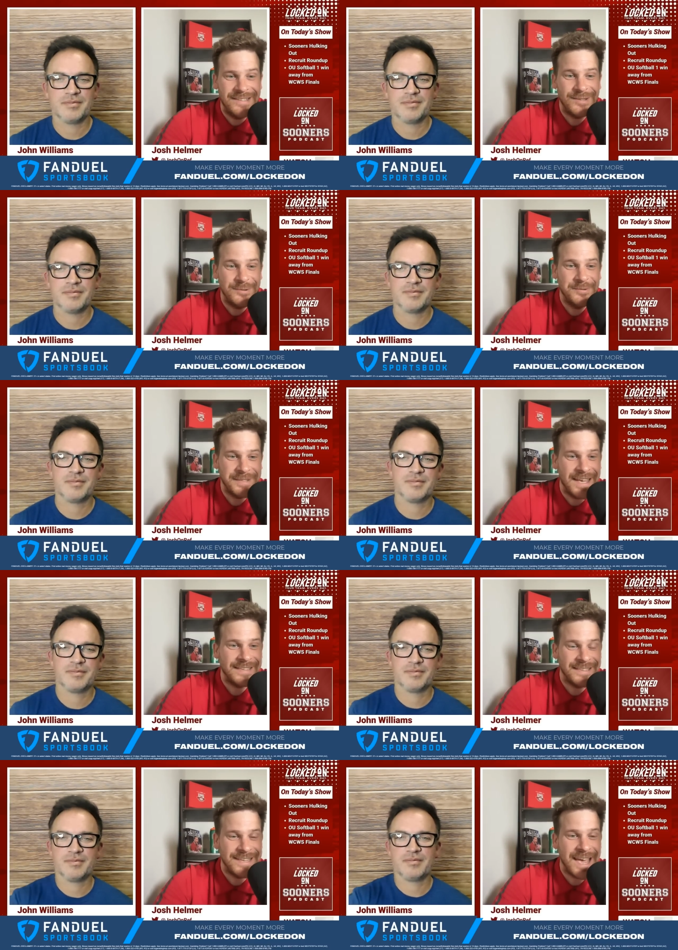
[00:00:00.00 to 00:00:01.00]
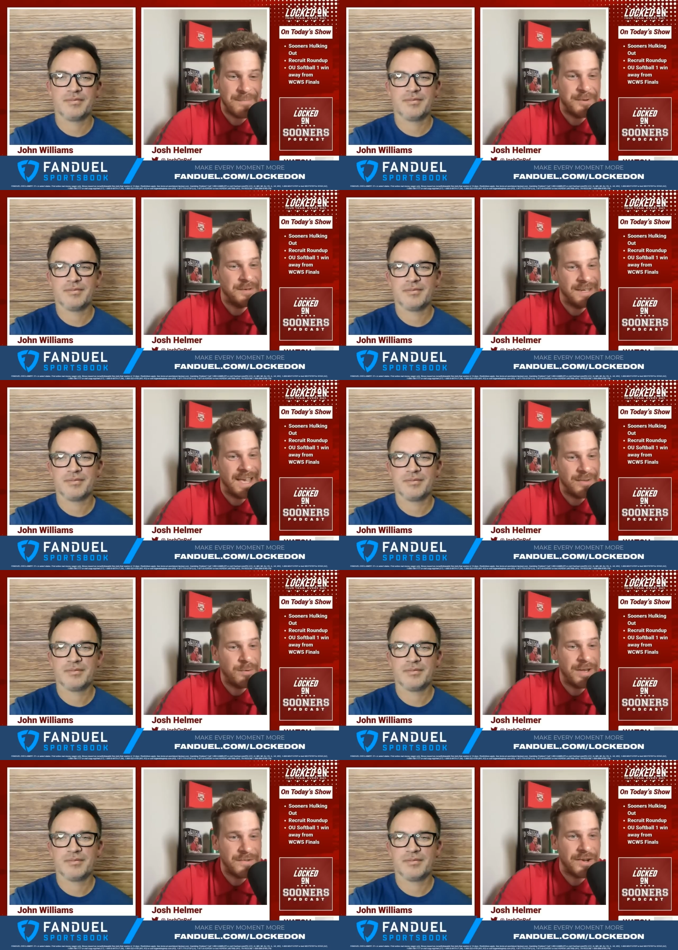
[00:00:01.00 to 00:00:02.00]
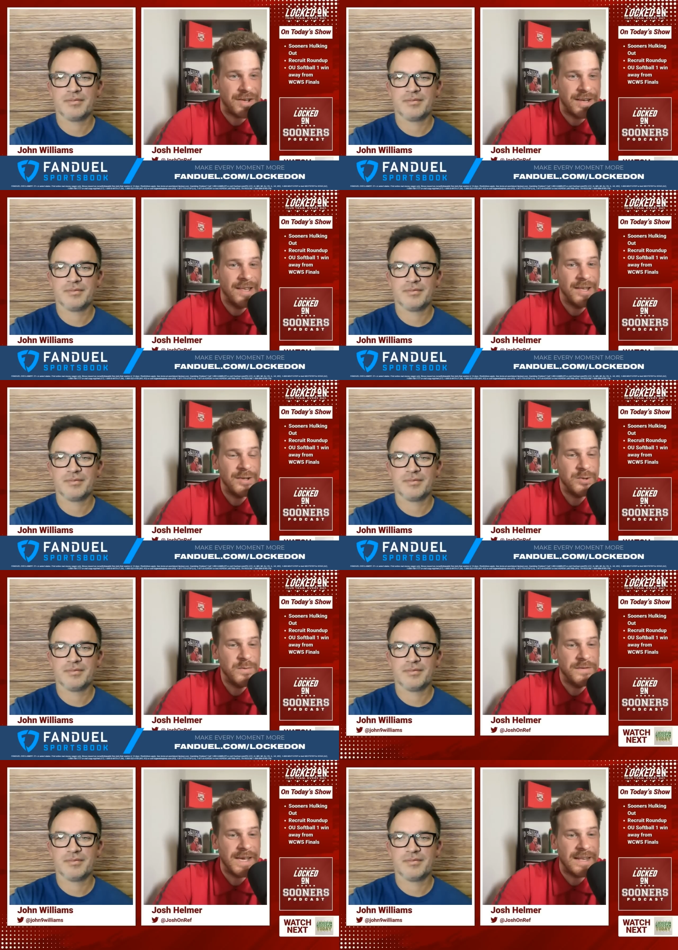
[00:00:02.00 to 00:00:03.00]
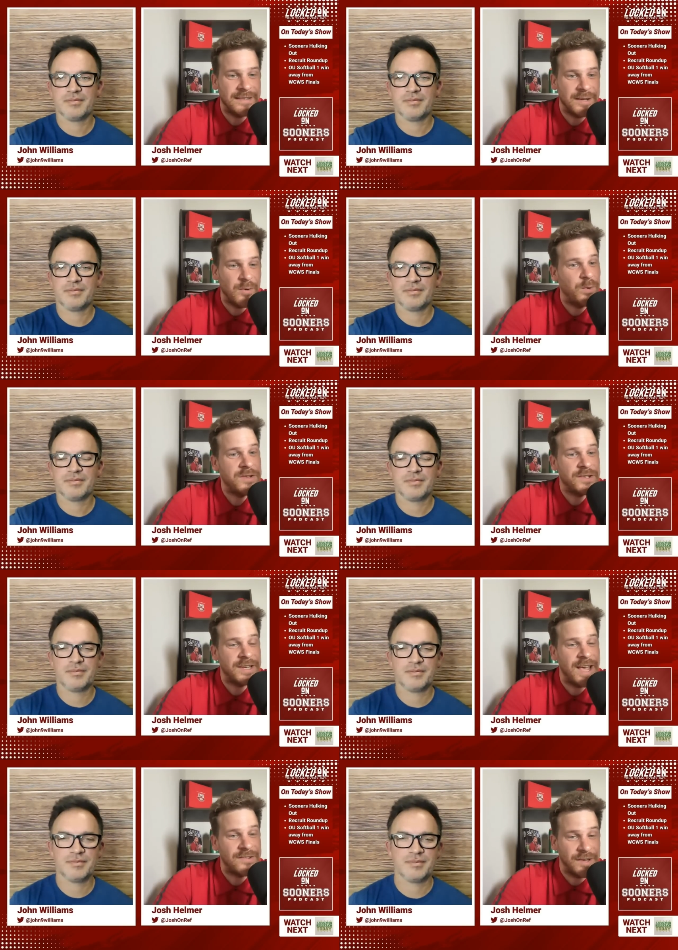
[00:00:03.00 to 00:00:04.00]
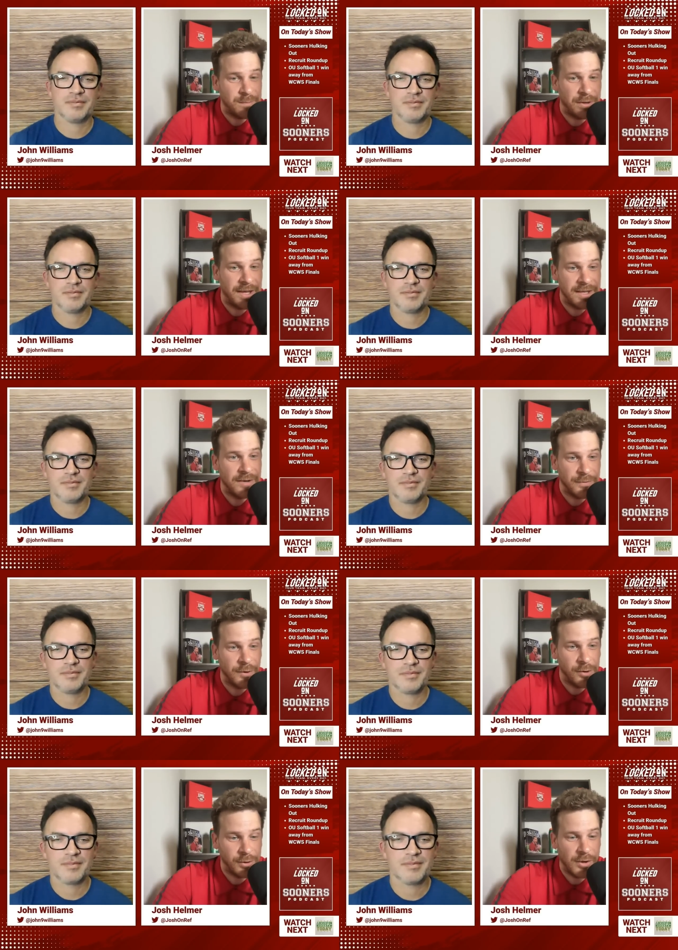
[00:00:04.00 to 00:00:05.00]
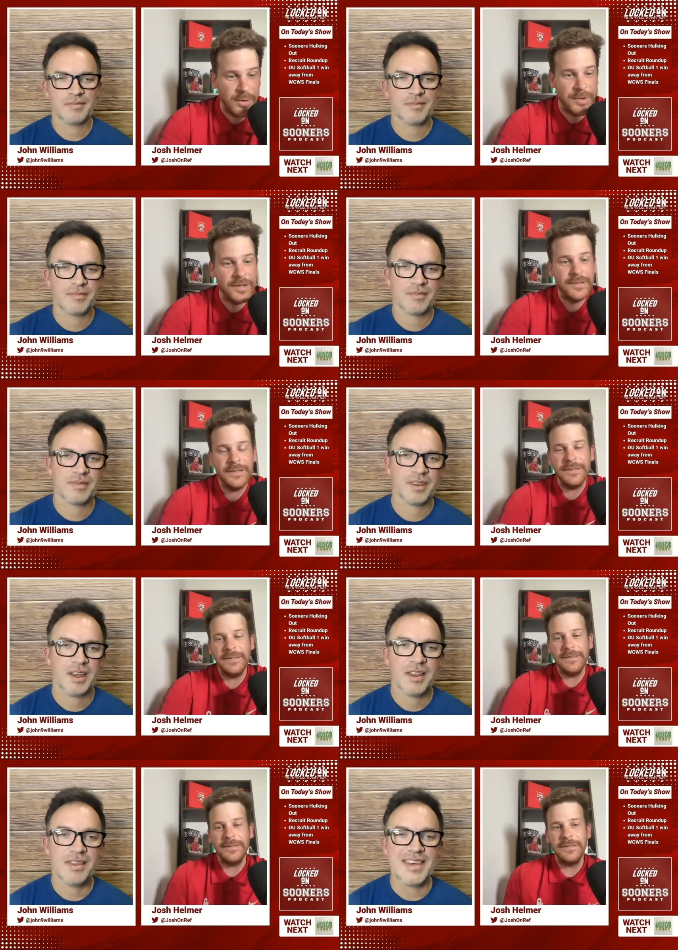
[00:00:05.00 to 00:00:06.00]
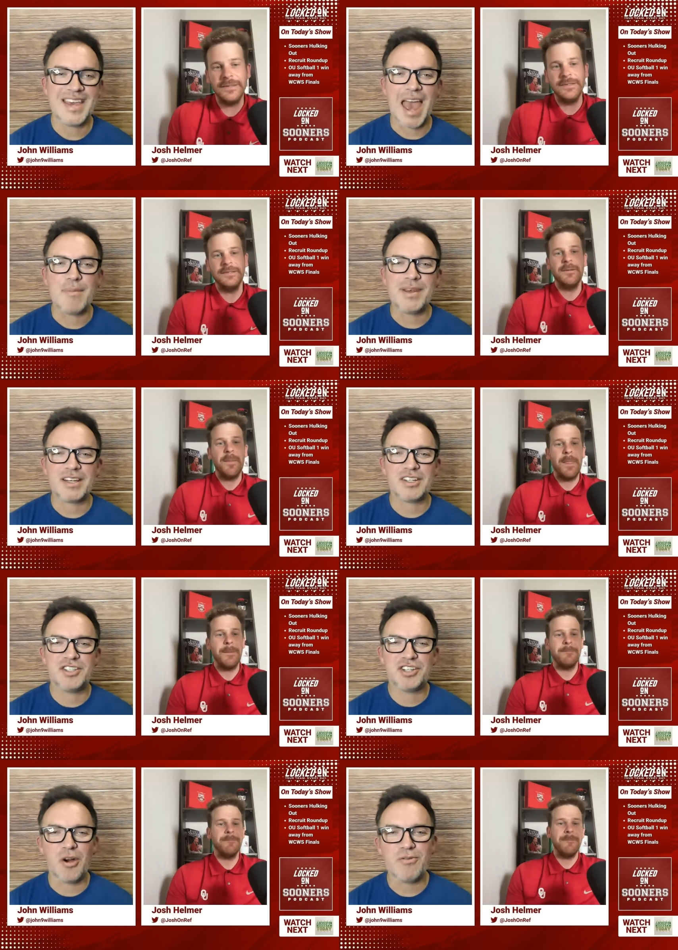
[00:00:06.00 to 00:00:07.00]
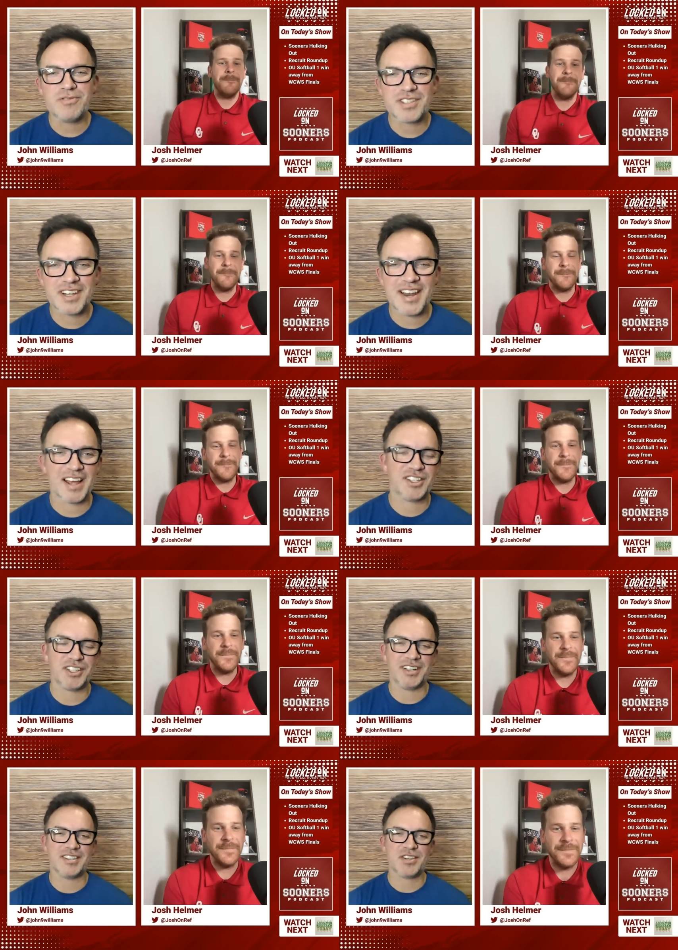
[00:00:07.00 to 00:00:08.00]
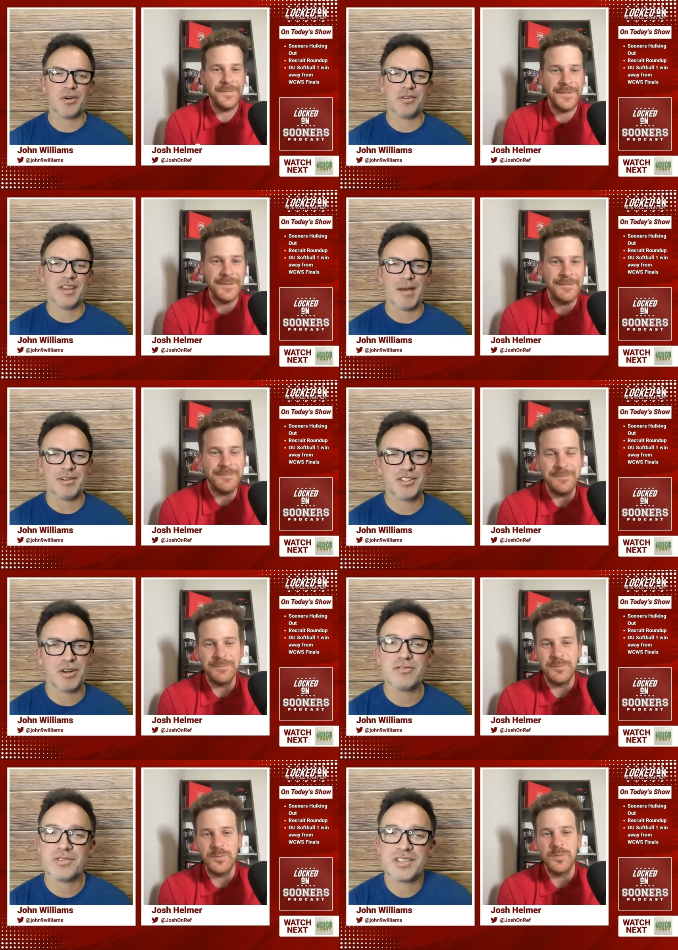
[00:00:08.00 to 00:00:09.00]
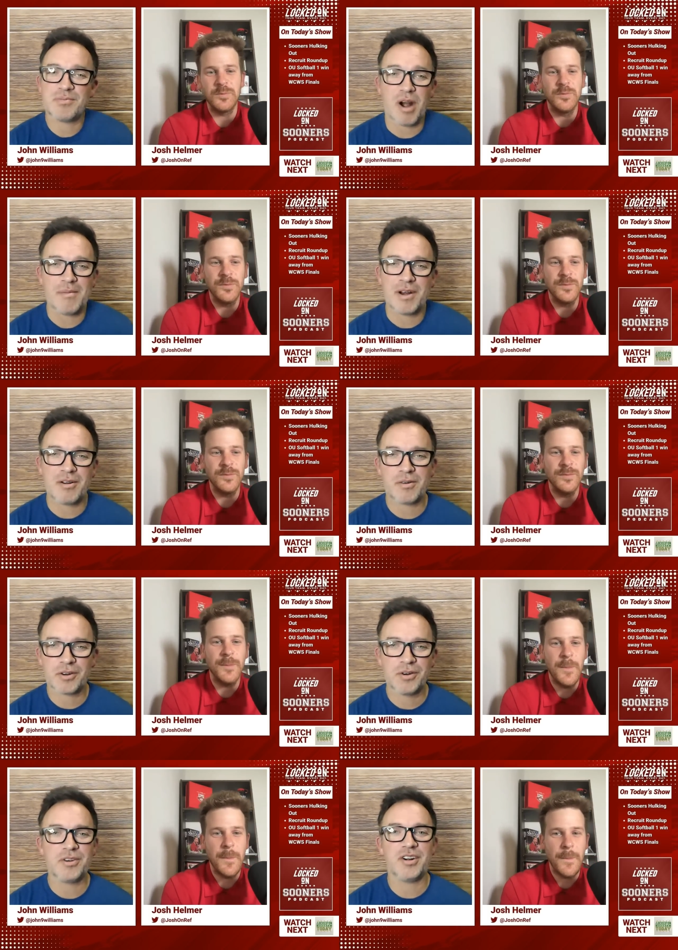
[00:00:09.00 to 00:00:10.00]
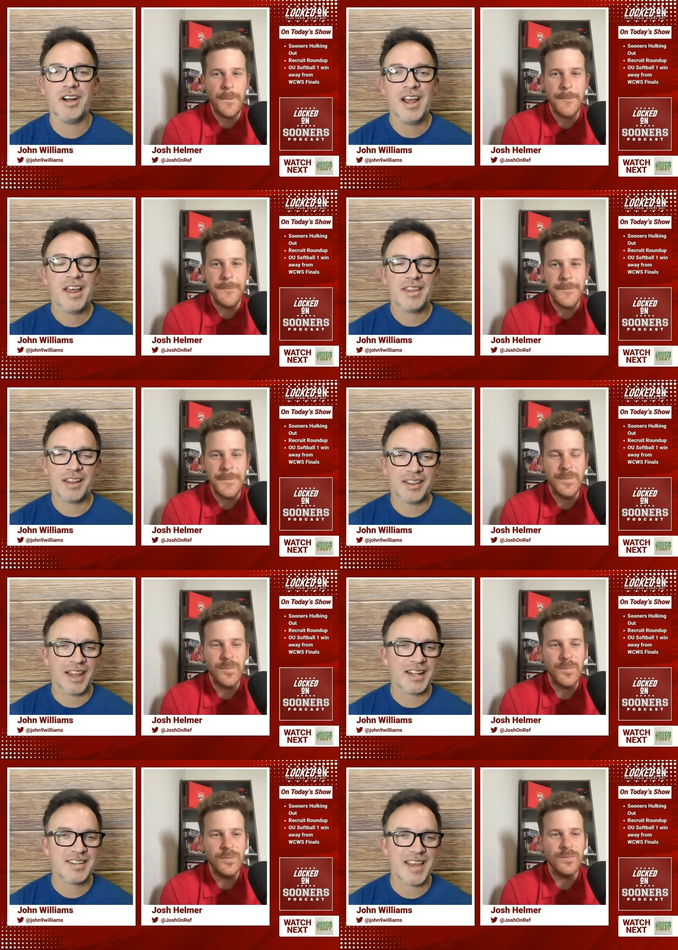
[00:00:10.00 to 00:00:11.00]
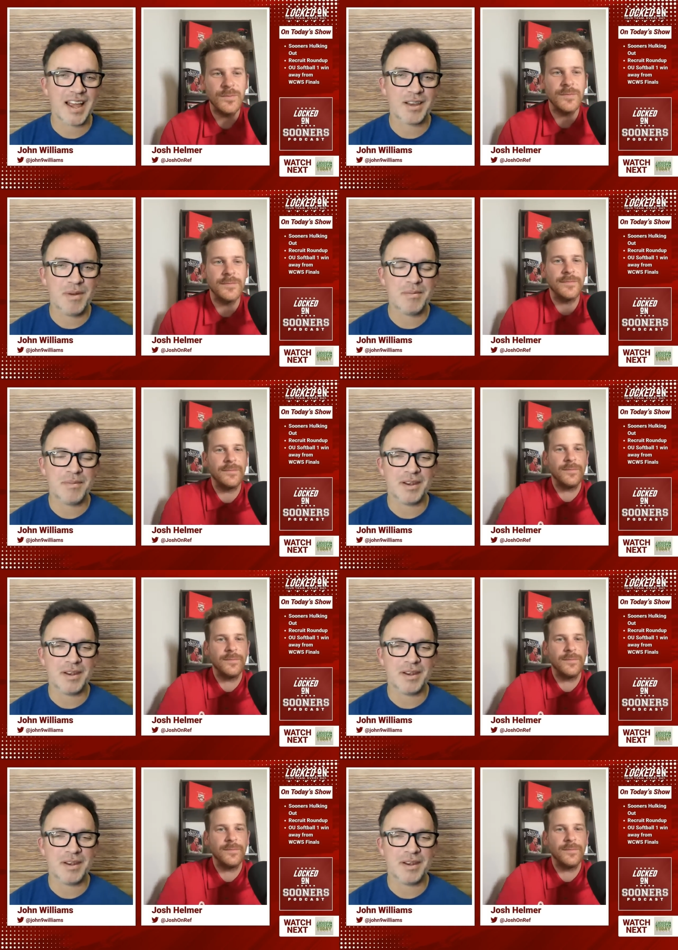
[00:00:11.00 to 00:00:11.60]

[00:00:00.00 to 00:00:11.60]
Speaker 1: to Texas Tech. But guess what, John? You've got uh, which connection at play here for Oklahoma?
Speaker 2: The Emmett Jones connection. So Emmett Jones was his primary recruiter that led to that commitment